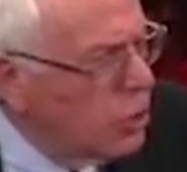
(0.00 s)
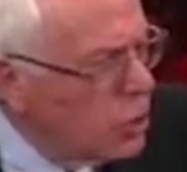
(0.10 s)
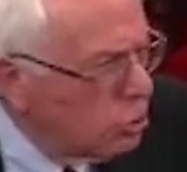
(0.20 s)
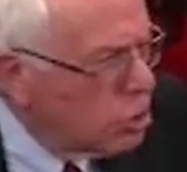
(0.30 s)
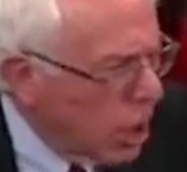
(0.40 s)

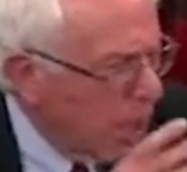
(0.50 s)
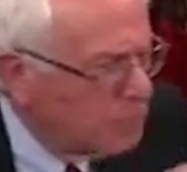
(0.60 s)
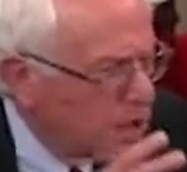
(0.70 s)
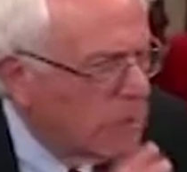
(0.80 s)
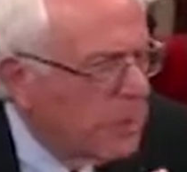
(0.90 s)
new
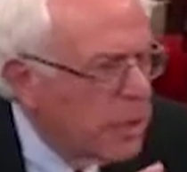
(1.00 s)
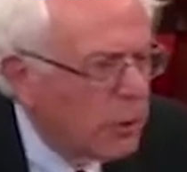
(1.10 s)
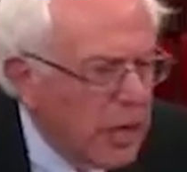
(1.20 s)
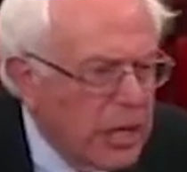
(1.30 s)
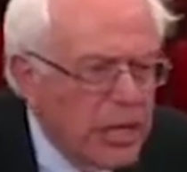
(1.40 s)
jobs that are being
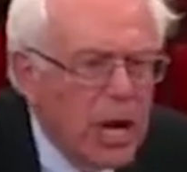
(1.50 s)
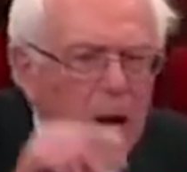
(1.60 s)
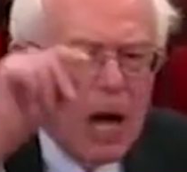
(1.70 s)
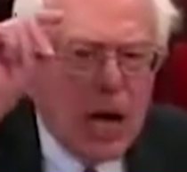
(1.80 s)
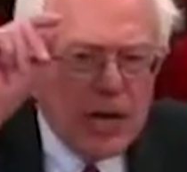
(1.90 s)
created
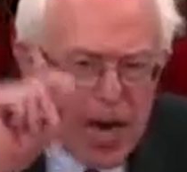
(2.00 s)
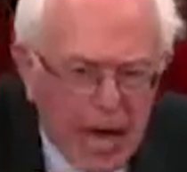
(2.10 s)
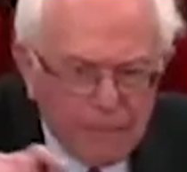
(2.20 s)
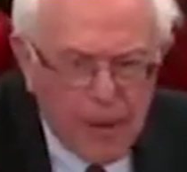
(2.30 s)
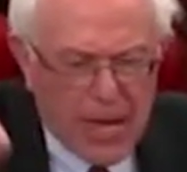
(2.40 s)
are
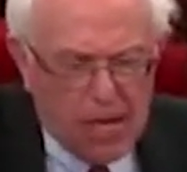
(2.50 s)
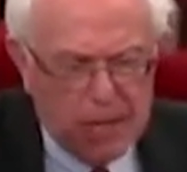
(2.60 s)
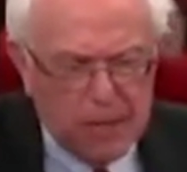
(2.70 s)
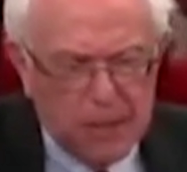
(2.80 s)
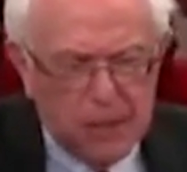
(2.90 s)
not paying
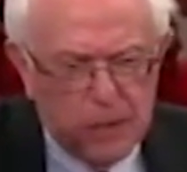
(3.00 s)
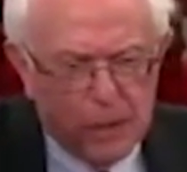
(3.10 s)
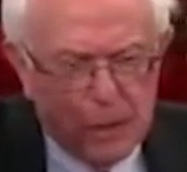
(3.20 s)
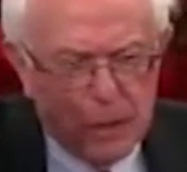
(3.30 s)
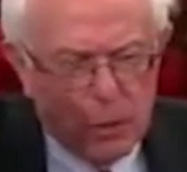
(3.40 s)

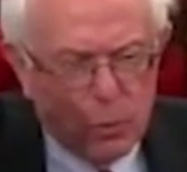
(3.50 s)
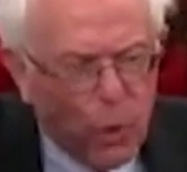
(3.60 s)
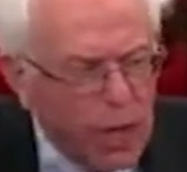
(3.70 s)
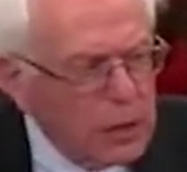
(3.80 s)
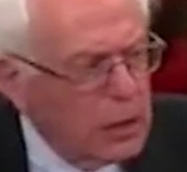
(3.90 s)

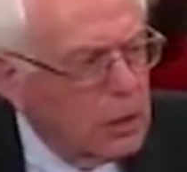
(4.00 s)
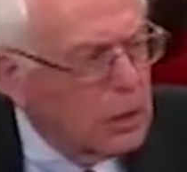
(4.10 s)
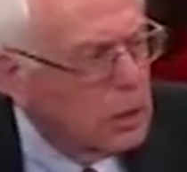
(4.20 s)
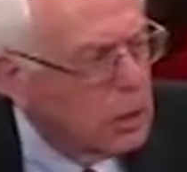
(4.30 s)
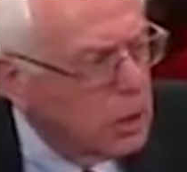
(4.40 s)
what
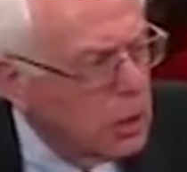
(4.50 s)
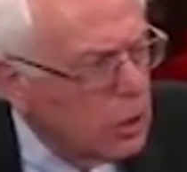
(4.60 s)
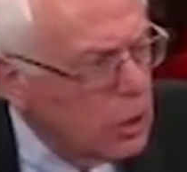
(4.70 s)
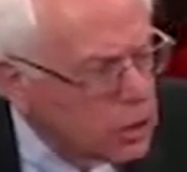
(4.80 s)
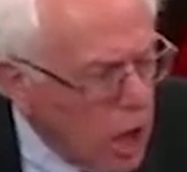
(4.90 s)

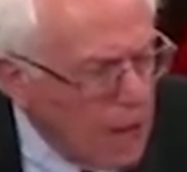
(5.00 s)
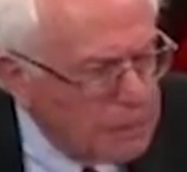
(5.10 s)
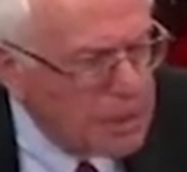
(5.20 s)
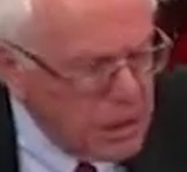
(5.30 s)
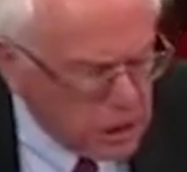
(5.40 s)
the
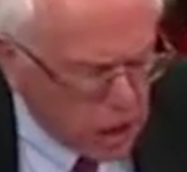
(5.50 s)
jobs in this